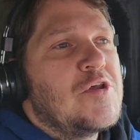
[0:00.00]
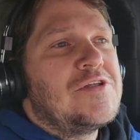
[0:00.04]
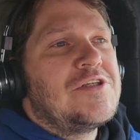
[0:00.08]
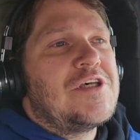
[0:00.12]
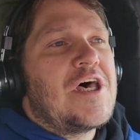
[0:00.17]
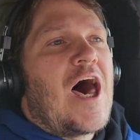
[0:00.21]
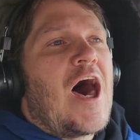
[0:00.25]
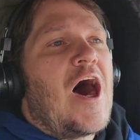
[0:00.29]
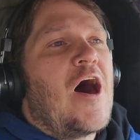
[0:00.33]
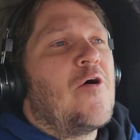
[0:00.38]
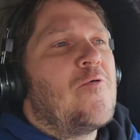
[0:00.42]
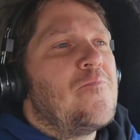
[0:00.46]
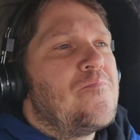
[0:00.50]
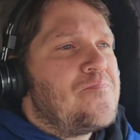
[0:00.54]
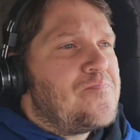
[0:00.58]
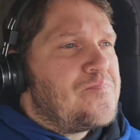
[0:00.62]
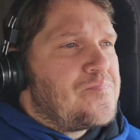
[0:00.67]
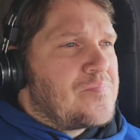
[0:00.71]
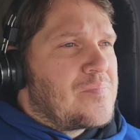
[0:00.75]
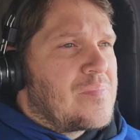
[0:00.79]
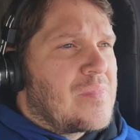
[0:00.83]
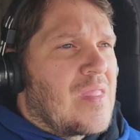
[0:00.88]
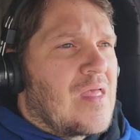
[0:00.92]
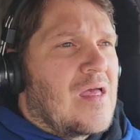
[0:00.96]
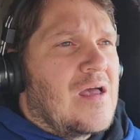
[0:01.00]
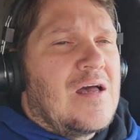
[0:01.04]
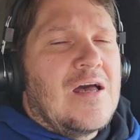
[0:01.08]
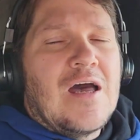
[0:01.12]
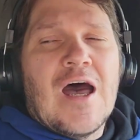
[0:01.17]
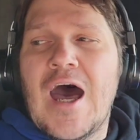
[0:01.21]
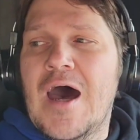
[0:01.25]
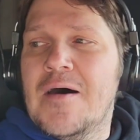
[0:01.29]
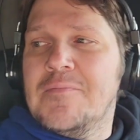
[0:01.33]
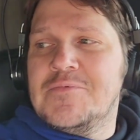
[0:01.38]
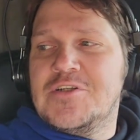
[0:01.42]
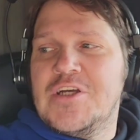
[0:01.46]
So,
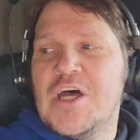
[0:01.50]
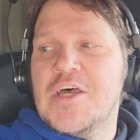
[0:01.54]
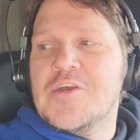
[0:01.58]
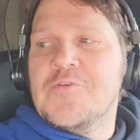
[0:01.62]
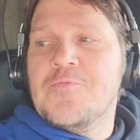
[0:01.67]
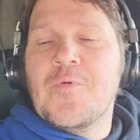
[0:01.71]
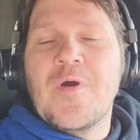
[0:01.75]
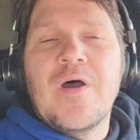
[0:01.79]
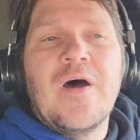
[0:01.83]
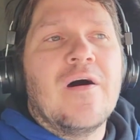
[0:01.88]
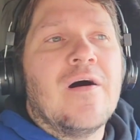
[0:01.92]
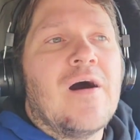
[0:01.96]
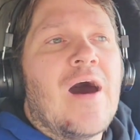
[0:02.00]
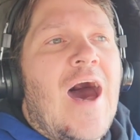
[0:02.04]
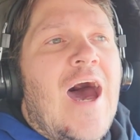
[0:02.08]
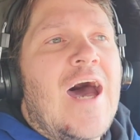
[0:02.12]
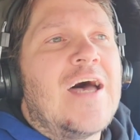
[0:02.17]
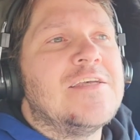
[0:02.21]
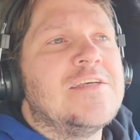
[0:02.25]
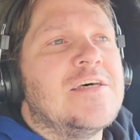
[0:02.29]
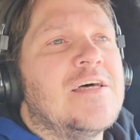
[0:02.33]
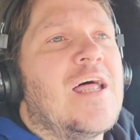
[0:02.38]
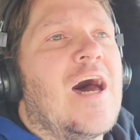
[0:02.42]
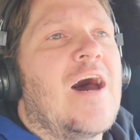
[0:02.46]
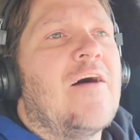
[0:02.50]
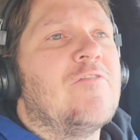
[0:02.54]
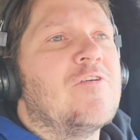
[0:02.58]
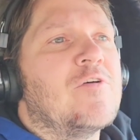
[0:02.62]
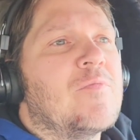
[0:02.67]
I'm just realizing I